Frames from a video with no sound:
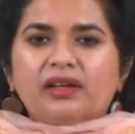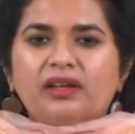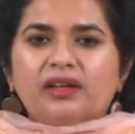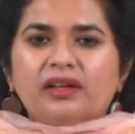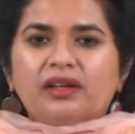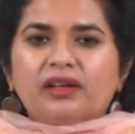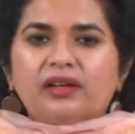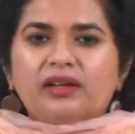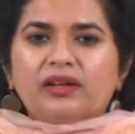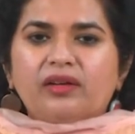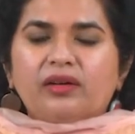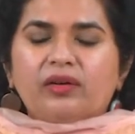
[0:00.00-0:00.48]

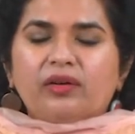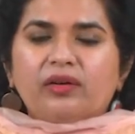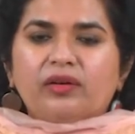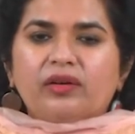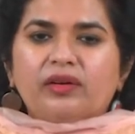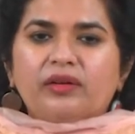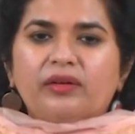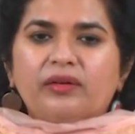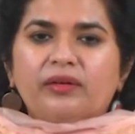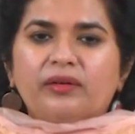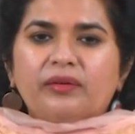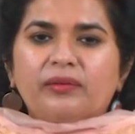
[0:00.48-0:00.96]

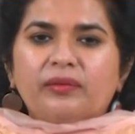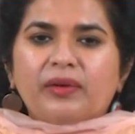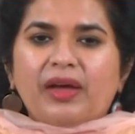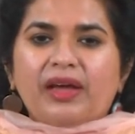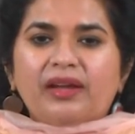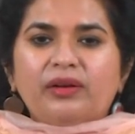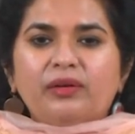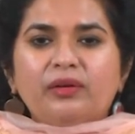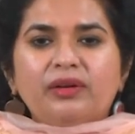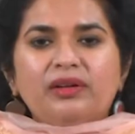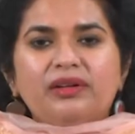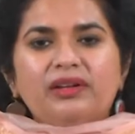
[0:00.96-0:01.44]

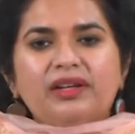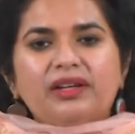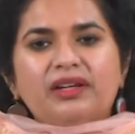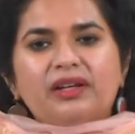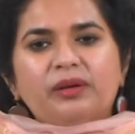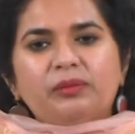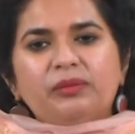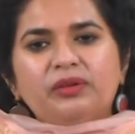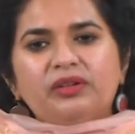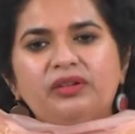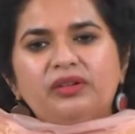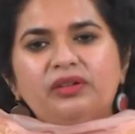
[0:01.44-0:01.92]
annual day
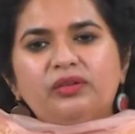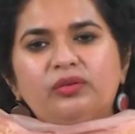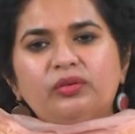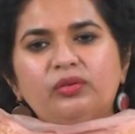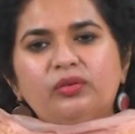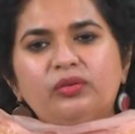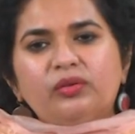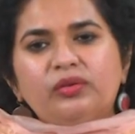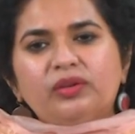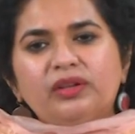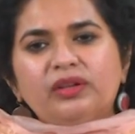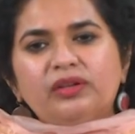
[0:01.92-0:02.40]
committee to
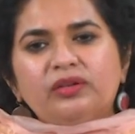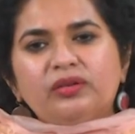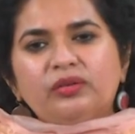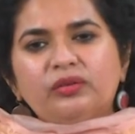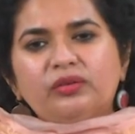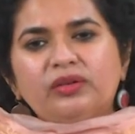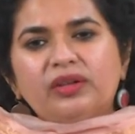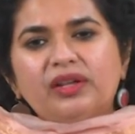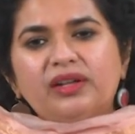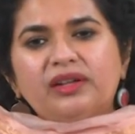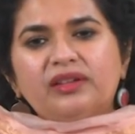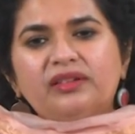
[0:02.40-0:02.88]
look
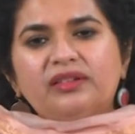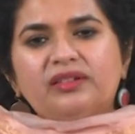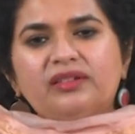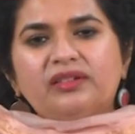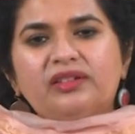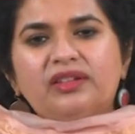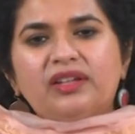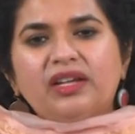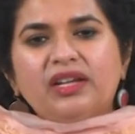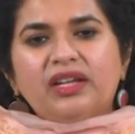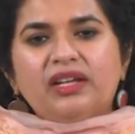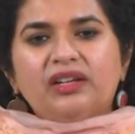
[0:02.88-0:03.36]
into the
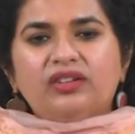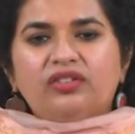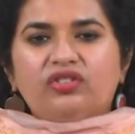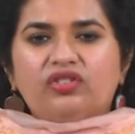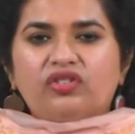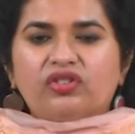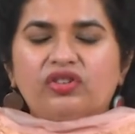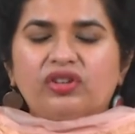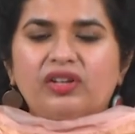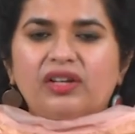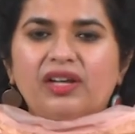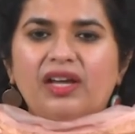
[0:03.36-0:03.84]

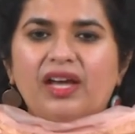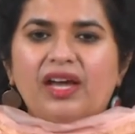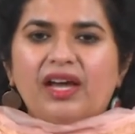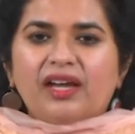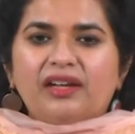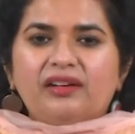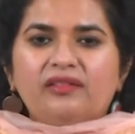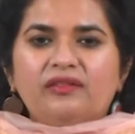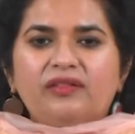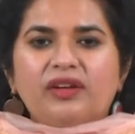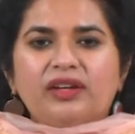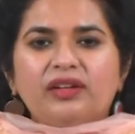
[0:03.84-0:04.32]
stage
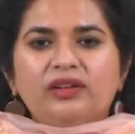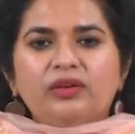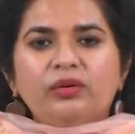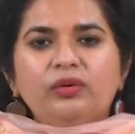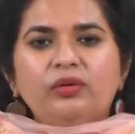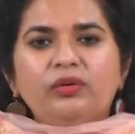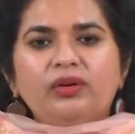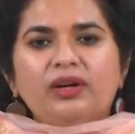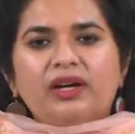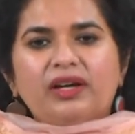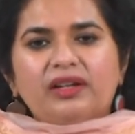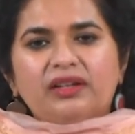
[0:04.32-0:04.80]
and
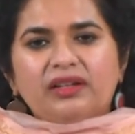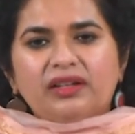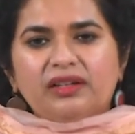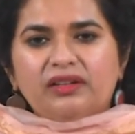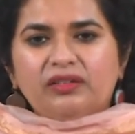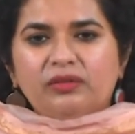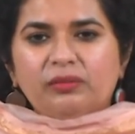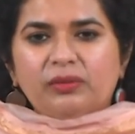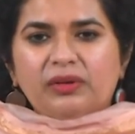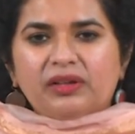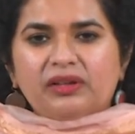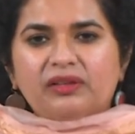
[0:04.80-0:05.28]
venue
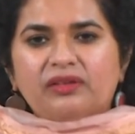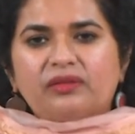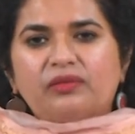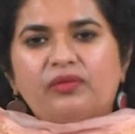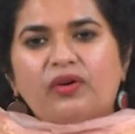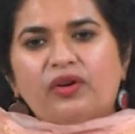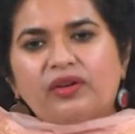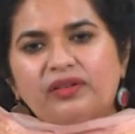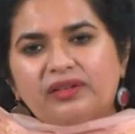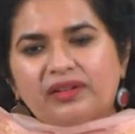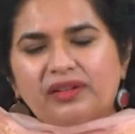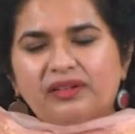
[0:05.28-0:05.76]
arrangements
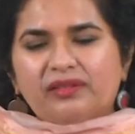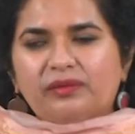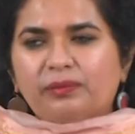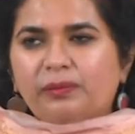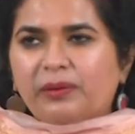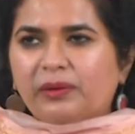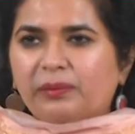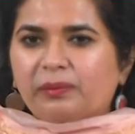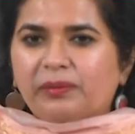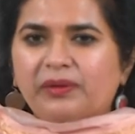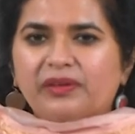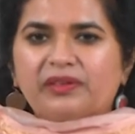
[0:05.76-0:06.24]
for this
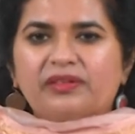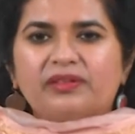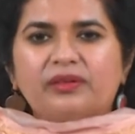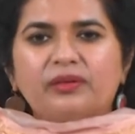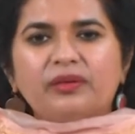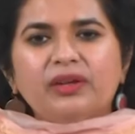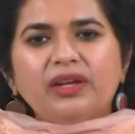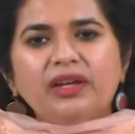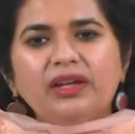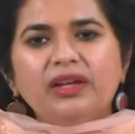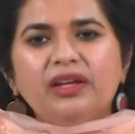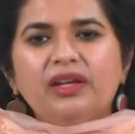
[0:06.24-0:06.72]
purpose.
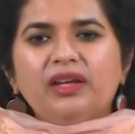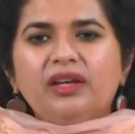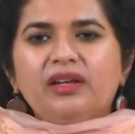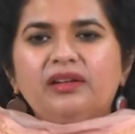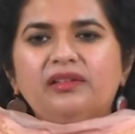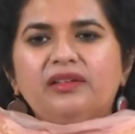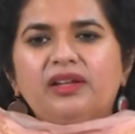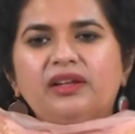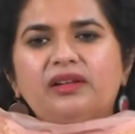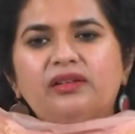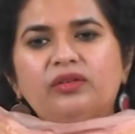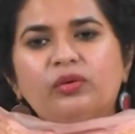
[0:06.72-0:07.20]
Okay?
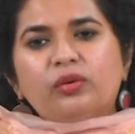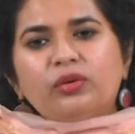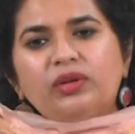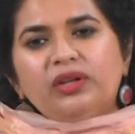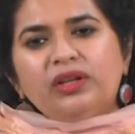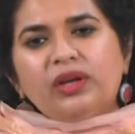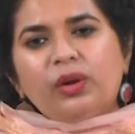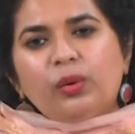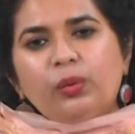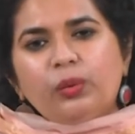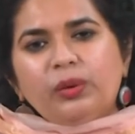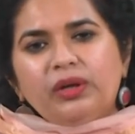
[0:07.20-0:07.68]
There is
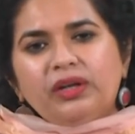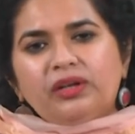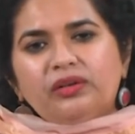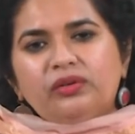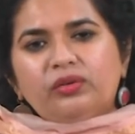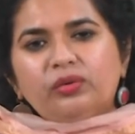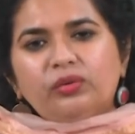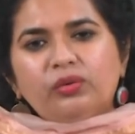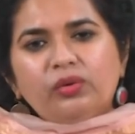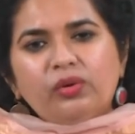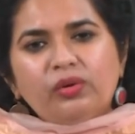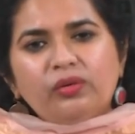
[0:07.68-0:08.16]
only a week
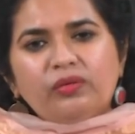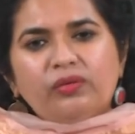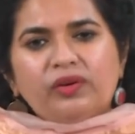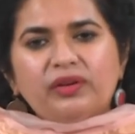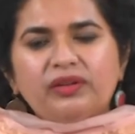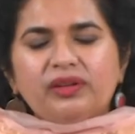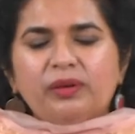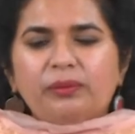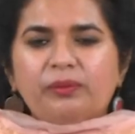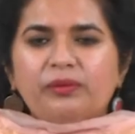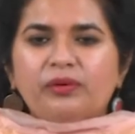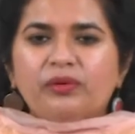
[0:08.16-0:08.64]
to go
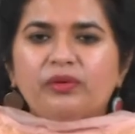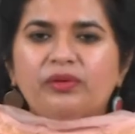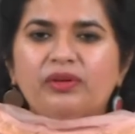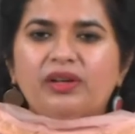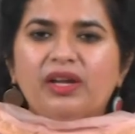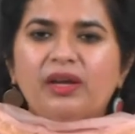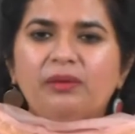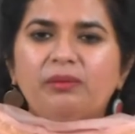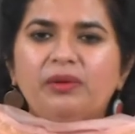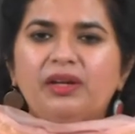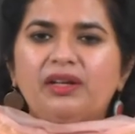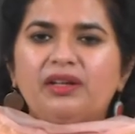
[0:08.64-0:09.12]
for the
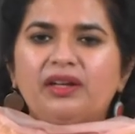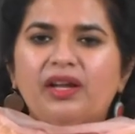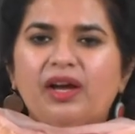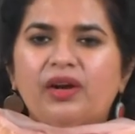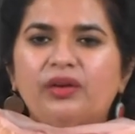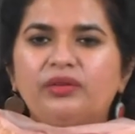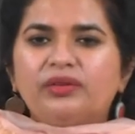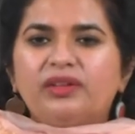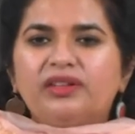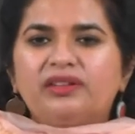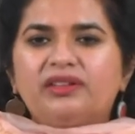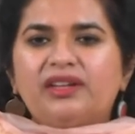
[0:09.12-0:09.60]
program and
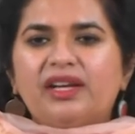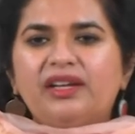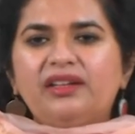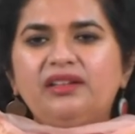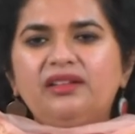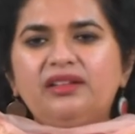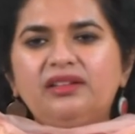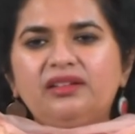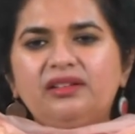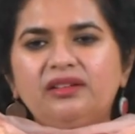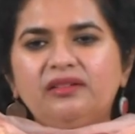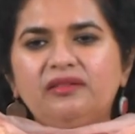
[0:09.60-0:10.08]
now the
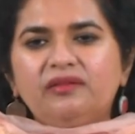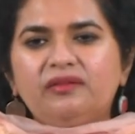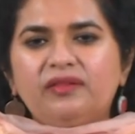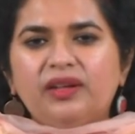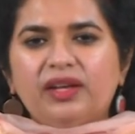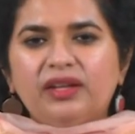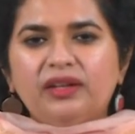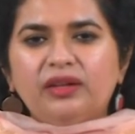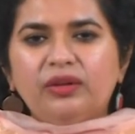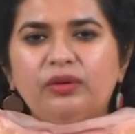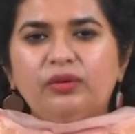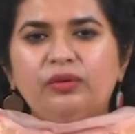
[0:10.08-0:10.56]
tentative
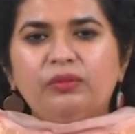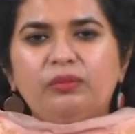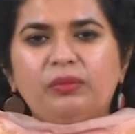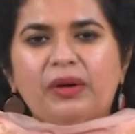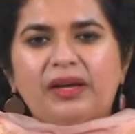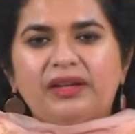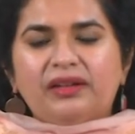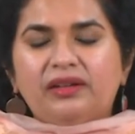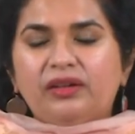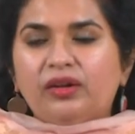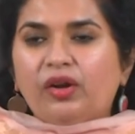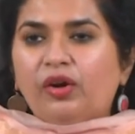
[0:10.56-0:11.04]
venue
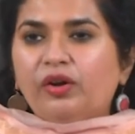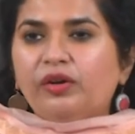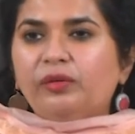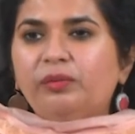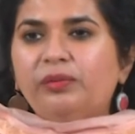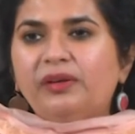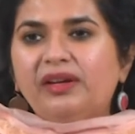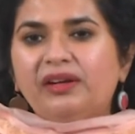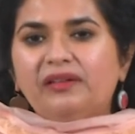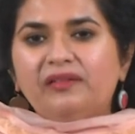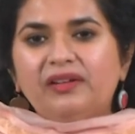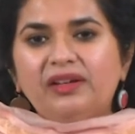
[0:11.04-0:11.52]
might not
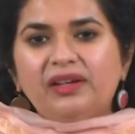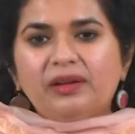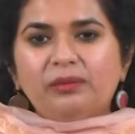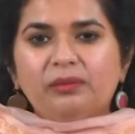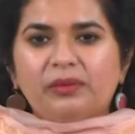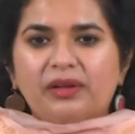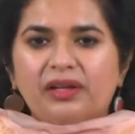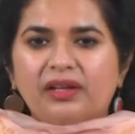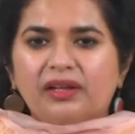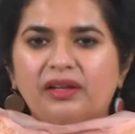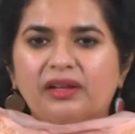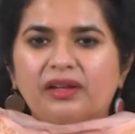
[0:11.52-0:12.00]
be
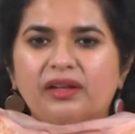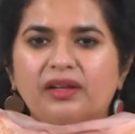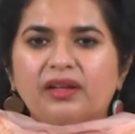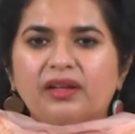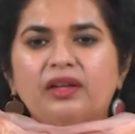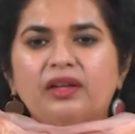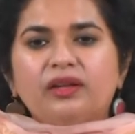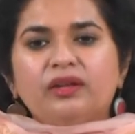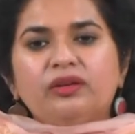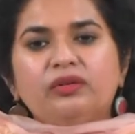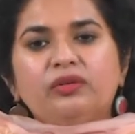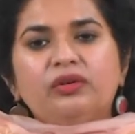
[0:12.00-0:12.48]
available.
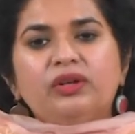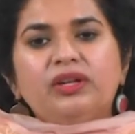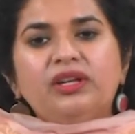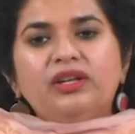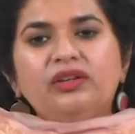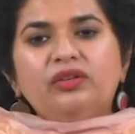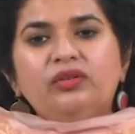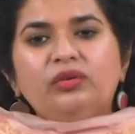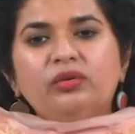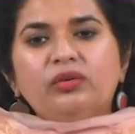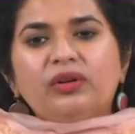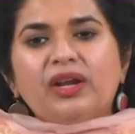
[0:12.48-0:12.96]
You
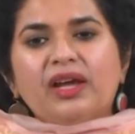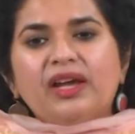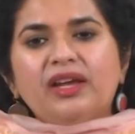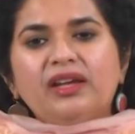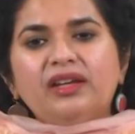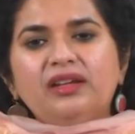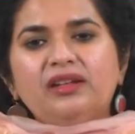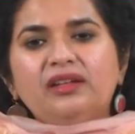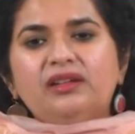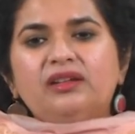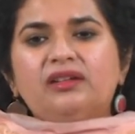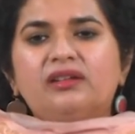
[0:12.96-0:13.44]
need to
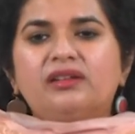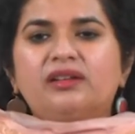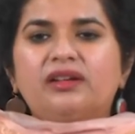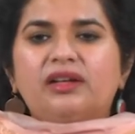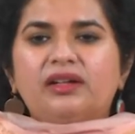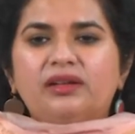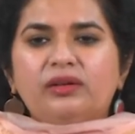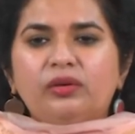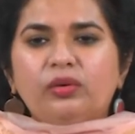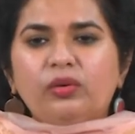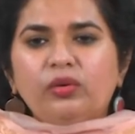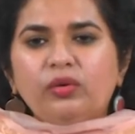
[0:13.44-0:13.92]
write
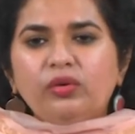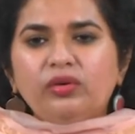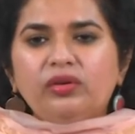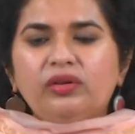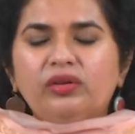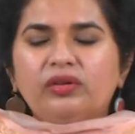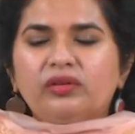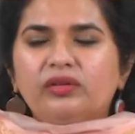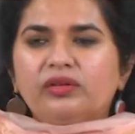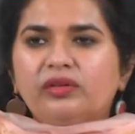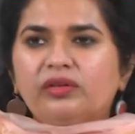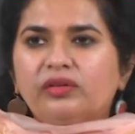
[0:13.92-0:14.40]
a
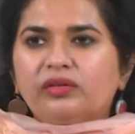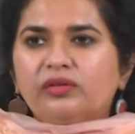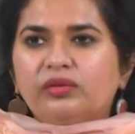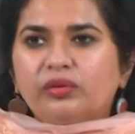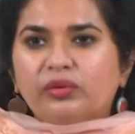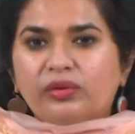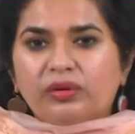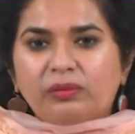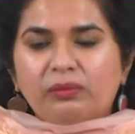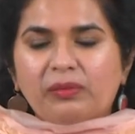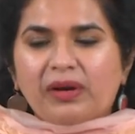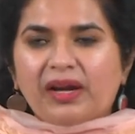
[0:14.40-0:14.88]
note
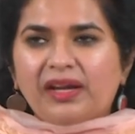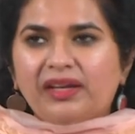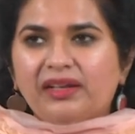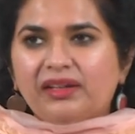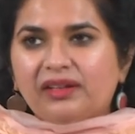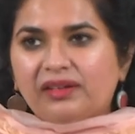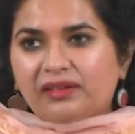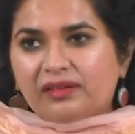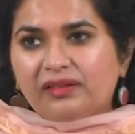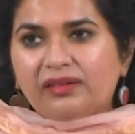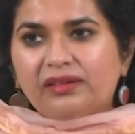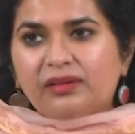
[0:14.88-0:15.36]
to
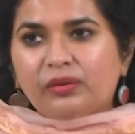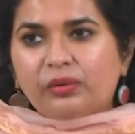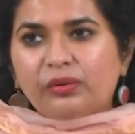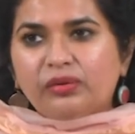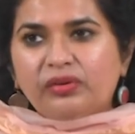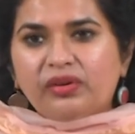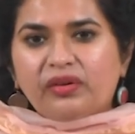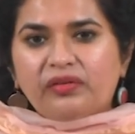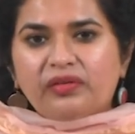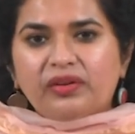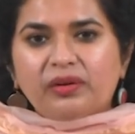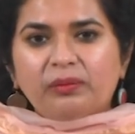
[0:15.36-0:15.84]
remind us, a
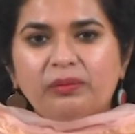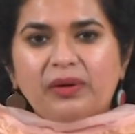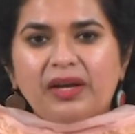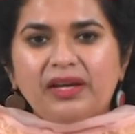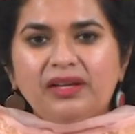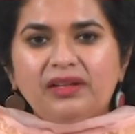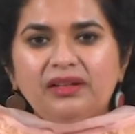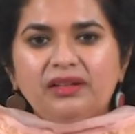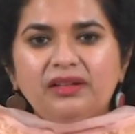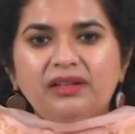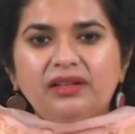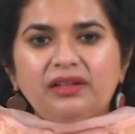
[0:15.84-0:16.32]
note of
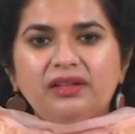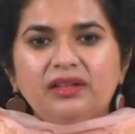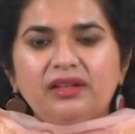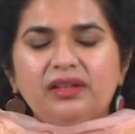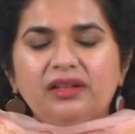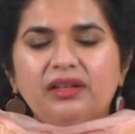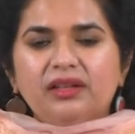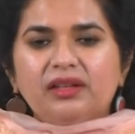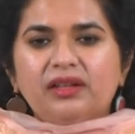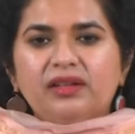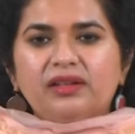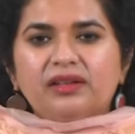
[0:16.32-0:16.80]
reminder
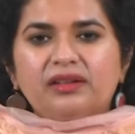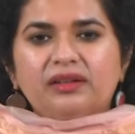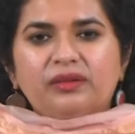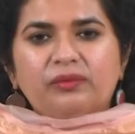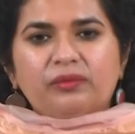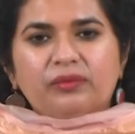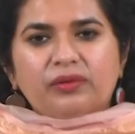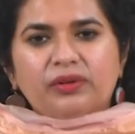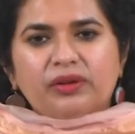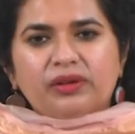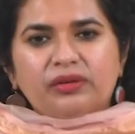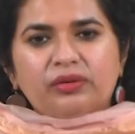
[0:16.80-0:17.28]

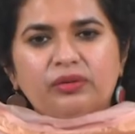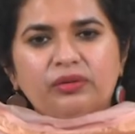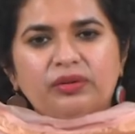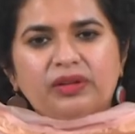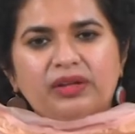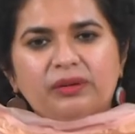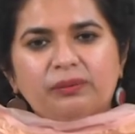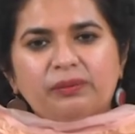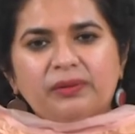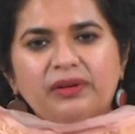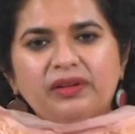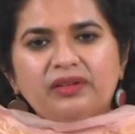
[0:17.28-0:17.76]
to
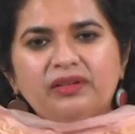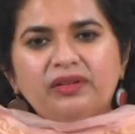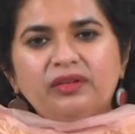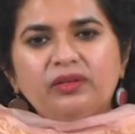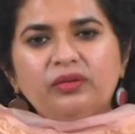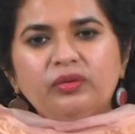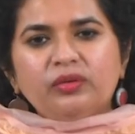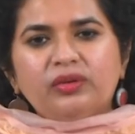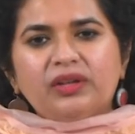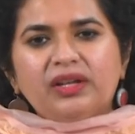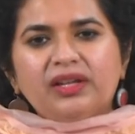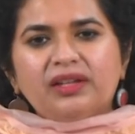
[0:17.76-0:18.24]
that person
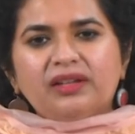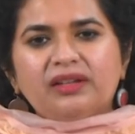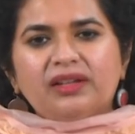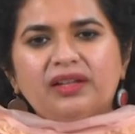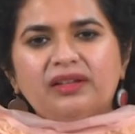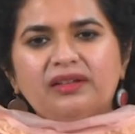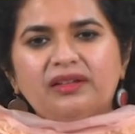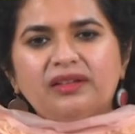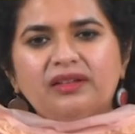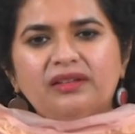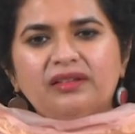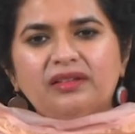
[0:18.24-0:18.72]
to take
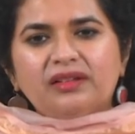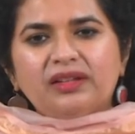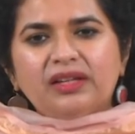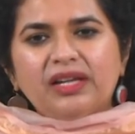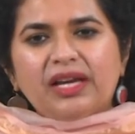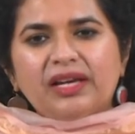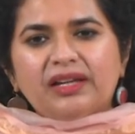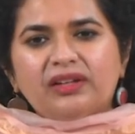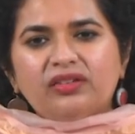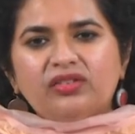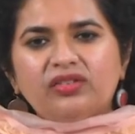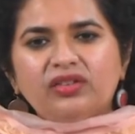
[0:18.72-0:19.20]

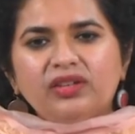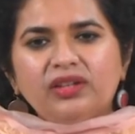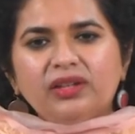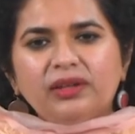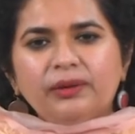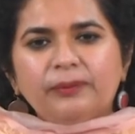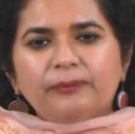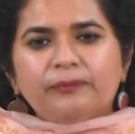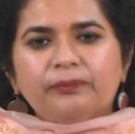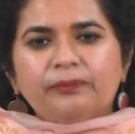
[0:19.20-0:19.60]
necessary action.